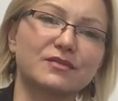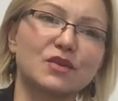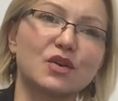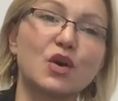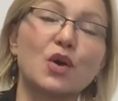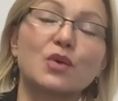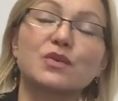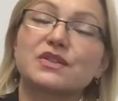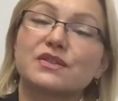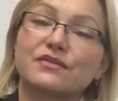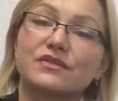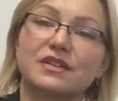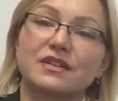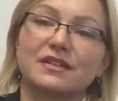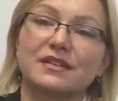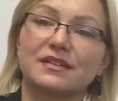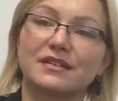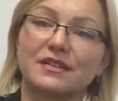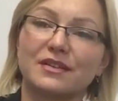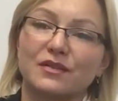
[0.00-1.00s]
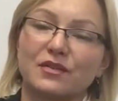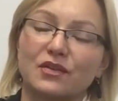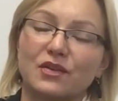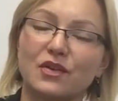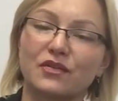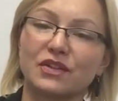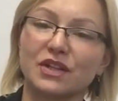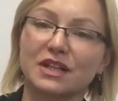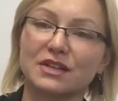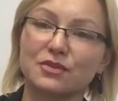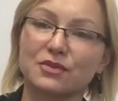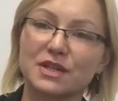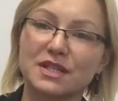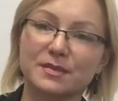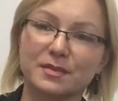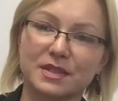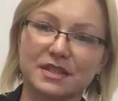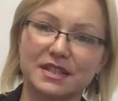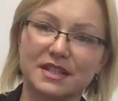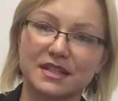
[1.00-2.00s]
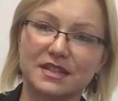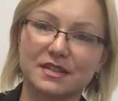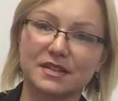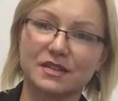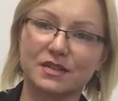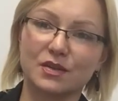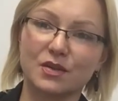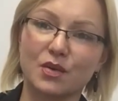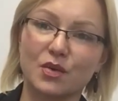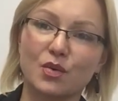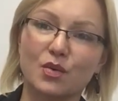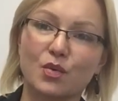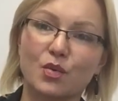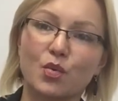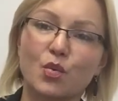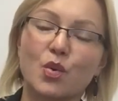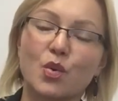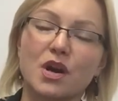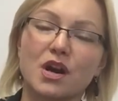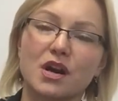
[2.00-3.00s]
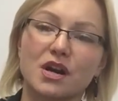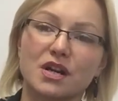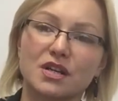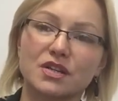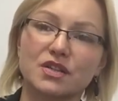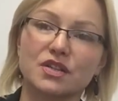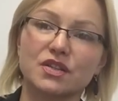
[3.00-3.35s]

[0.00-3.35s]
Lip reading: Ghosts of the Christmases were